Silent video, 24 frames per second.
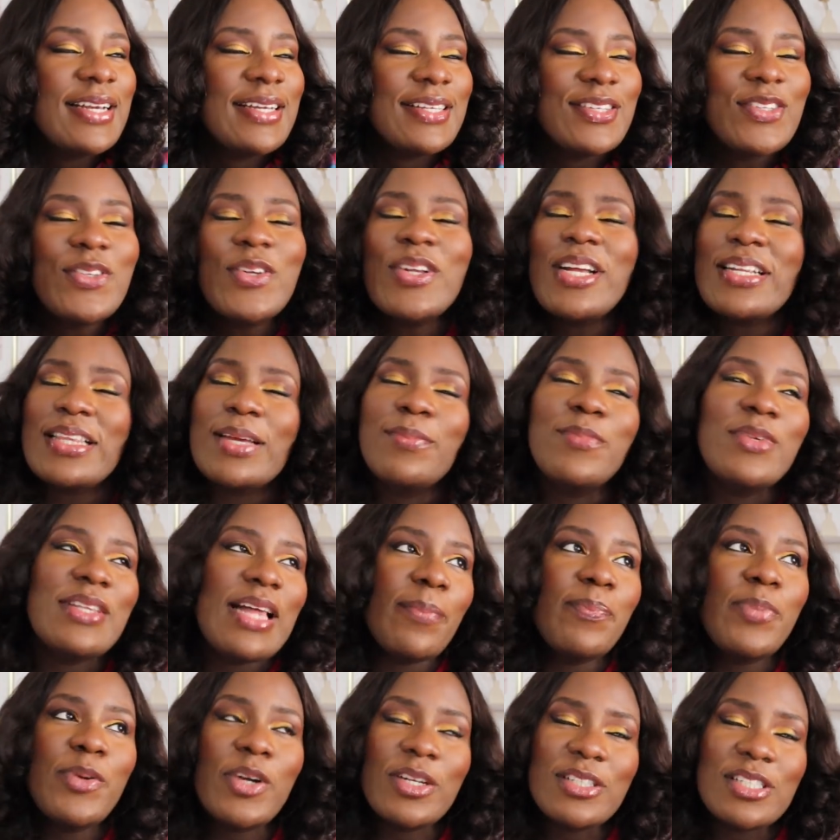You know,
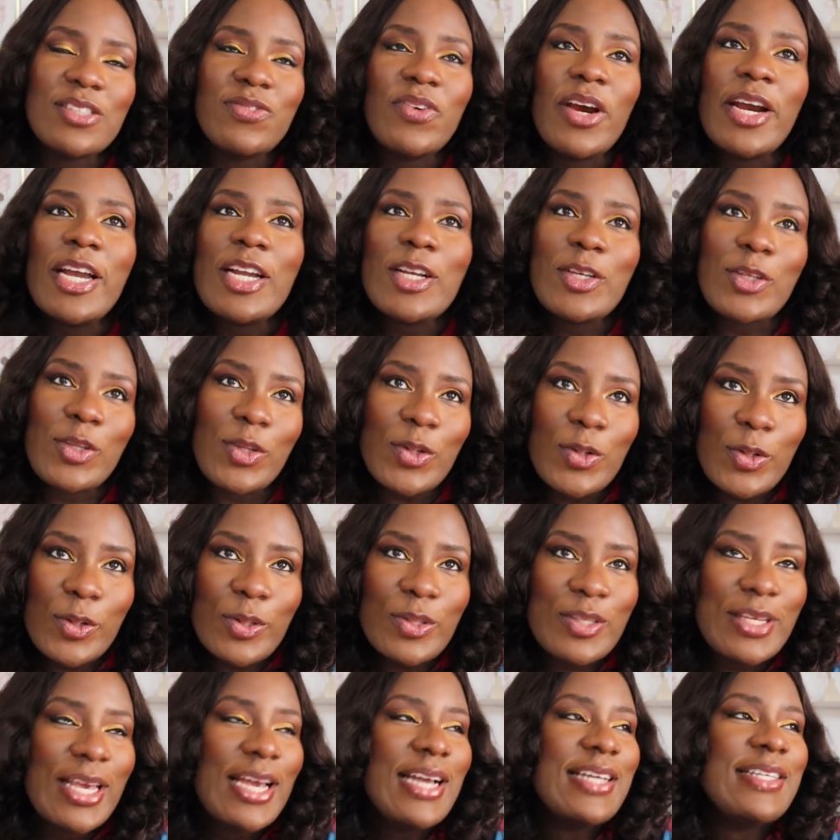that period is very
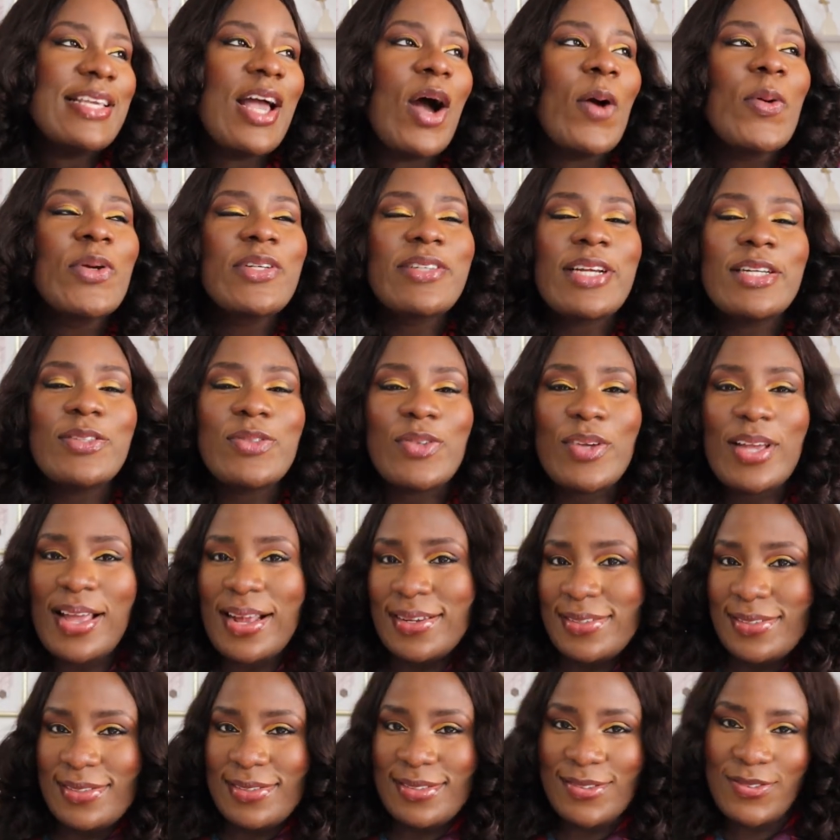cute. You always try to
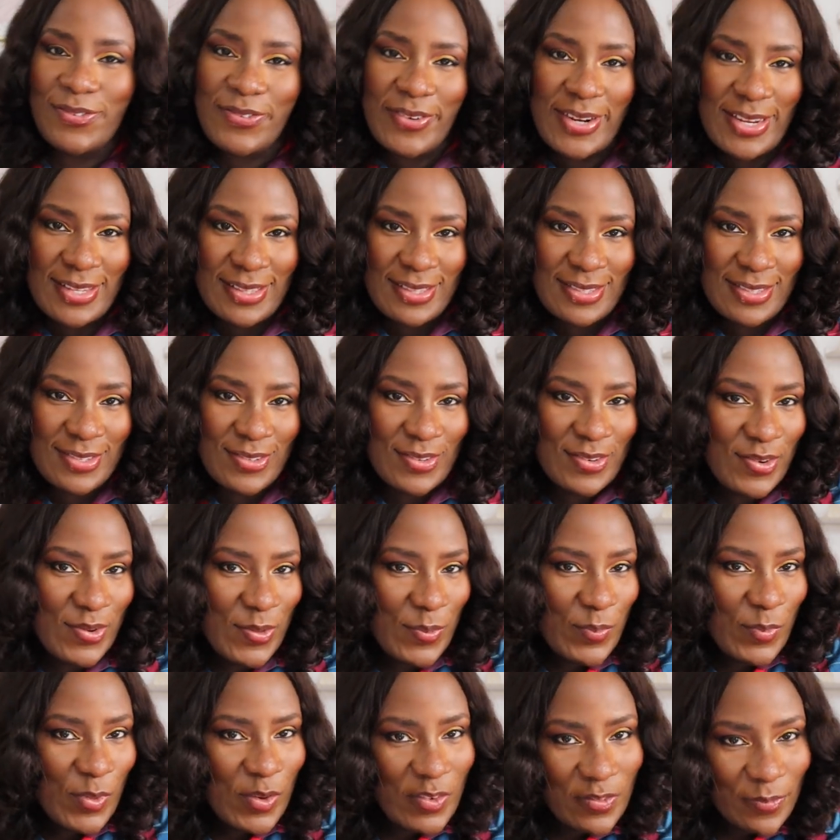catch different, you know,
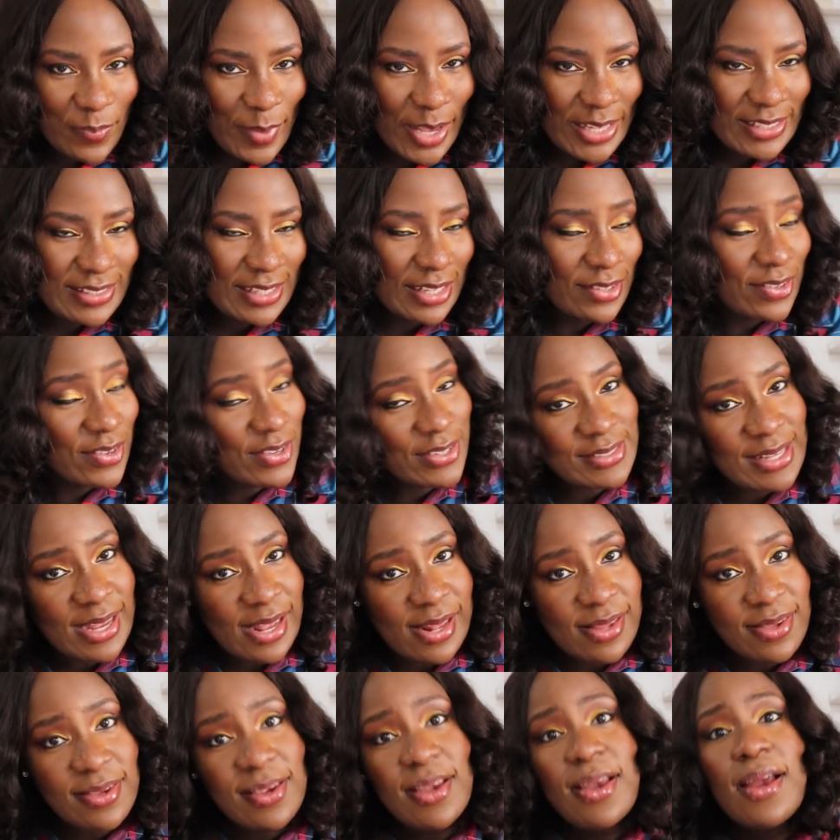movements and all
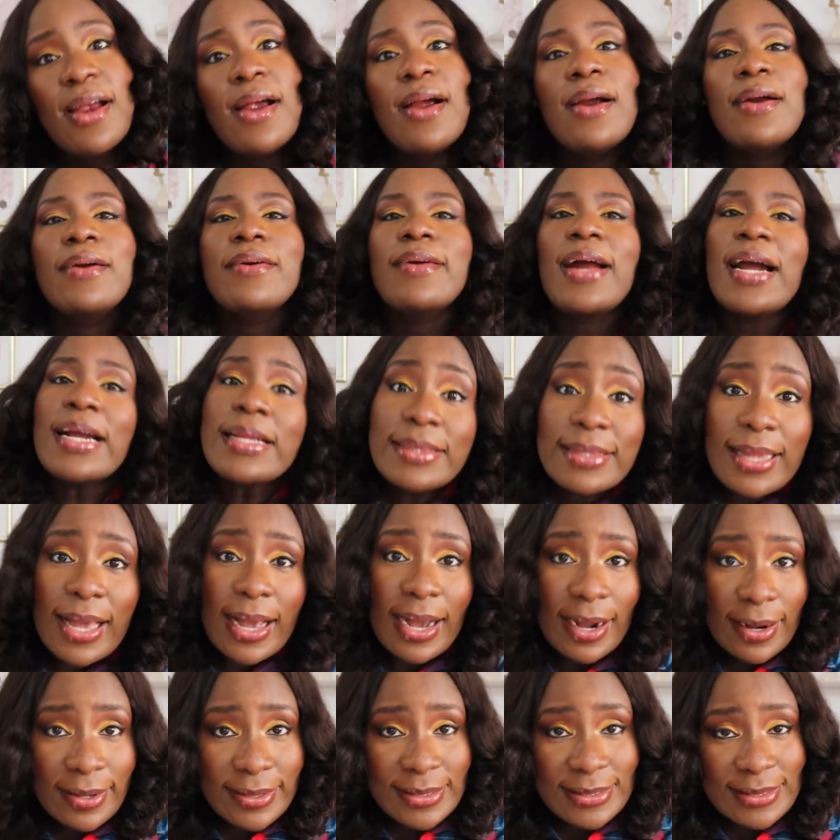that. Right
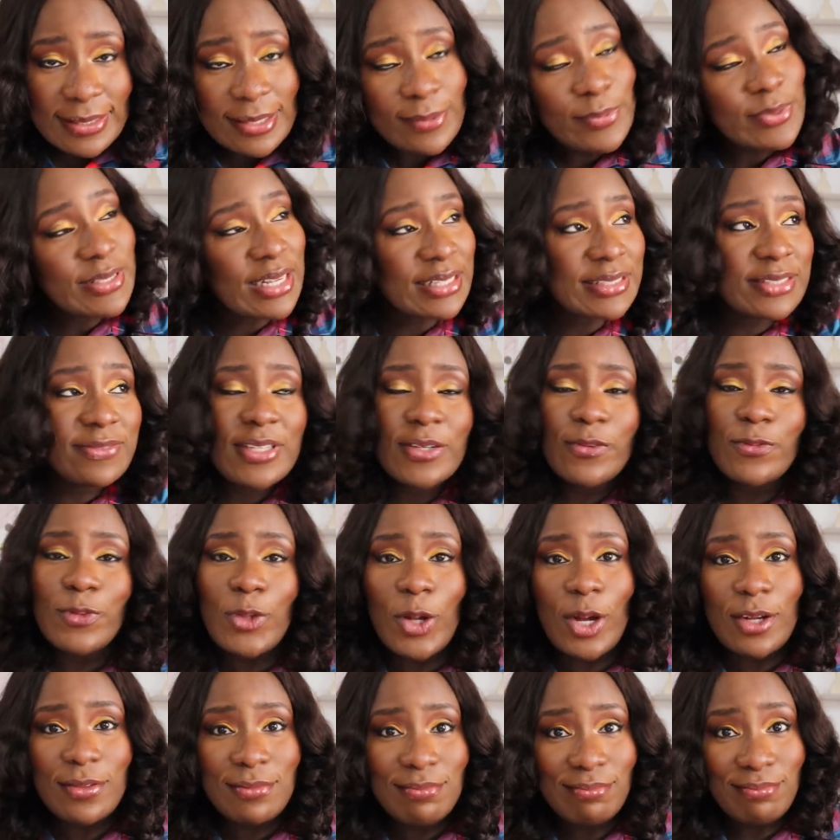now, it's almost as if they've
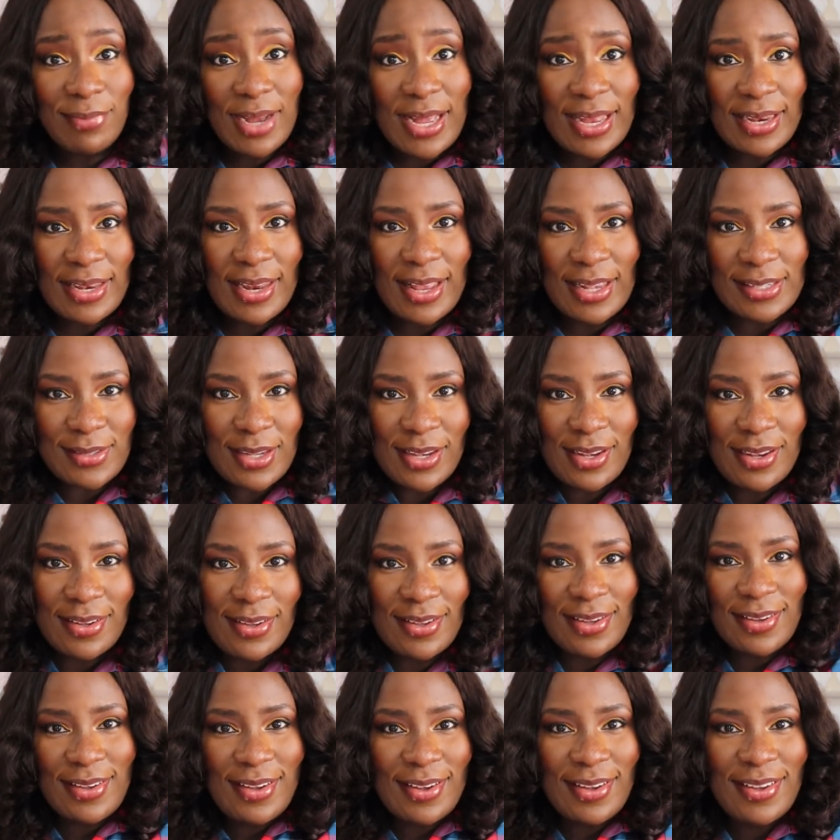done malias.
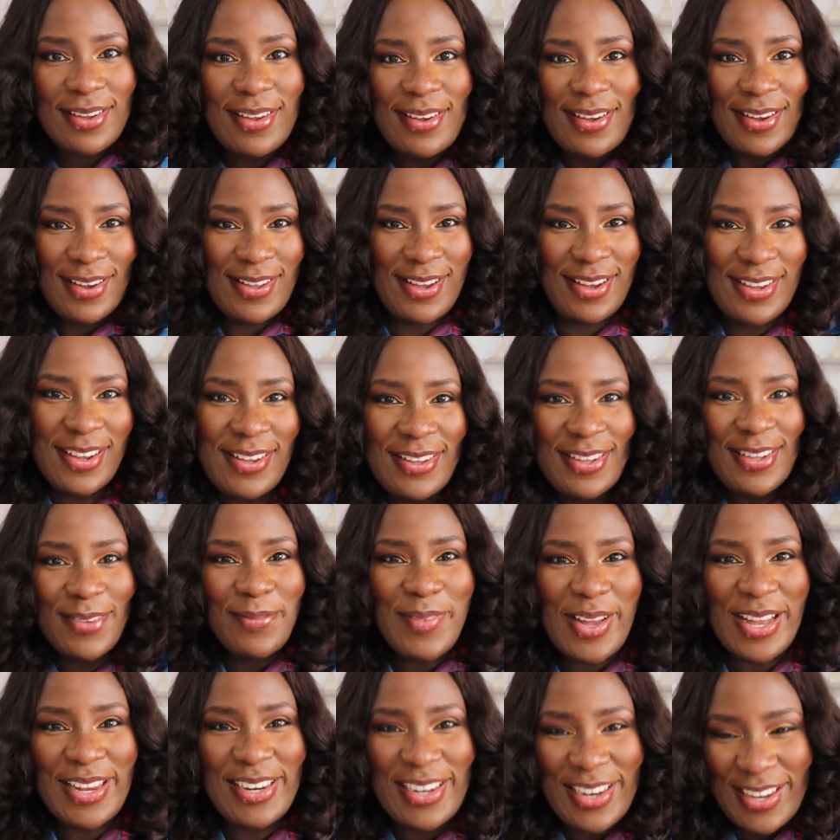
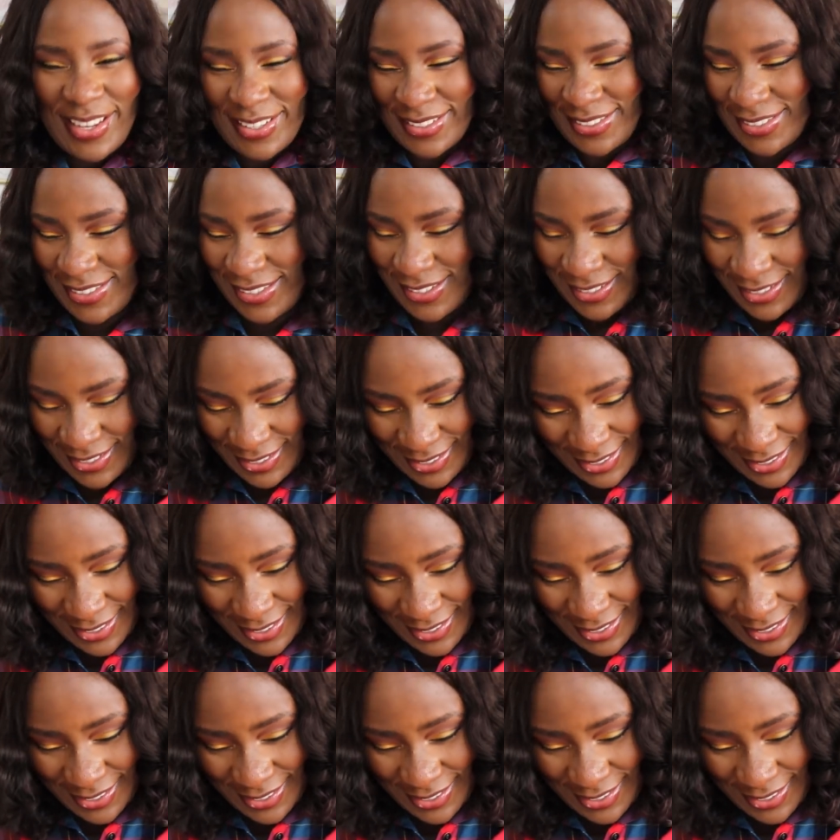Malias.